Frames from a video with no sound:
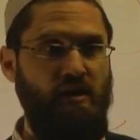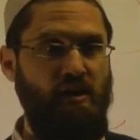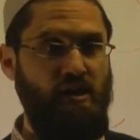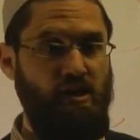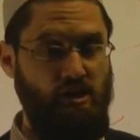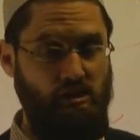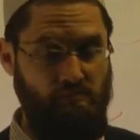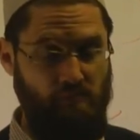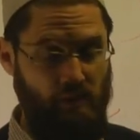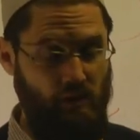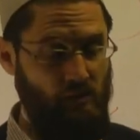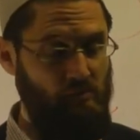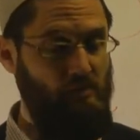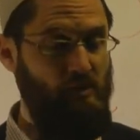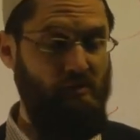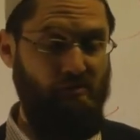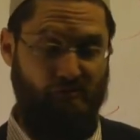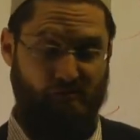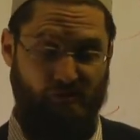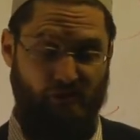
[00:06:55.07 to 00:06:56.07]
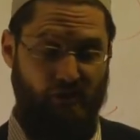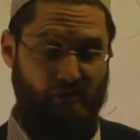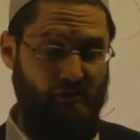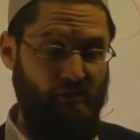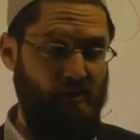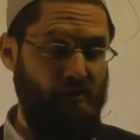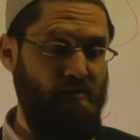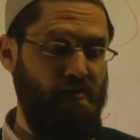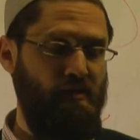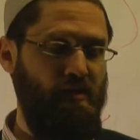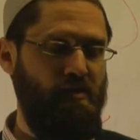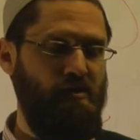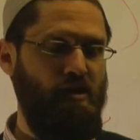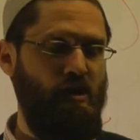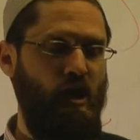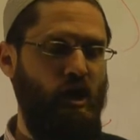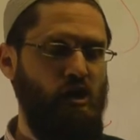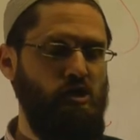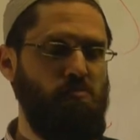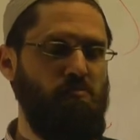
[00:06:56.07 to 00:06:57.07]
This is a
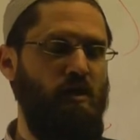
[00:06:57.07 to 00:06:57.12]
large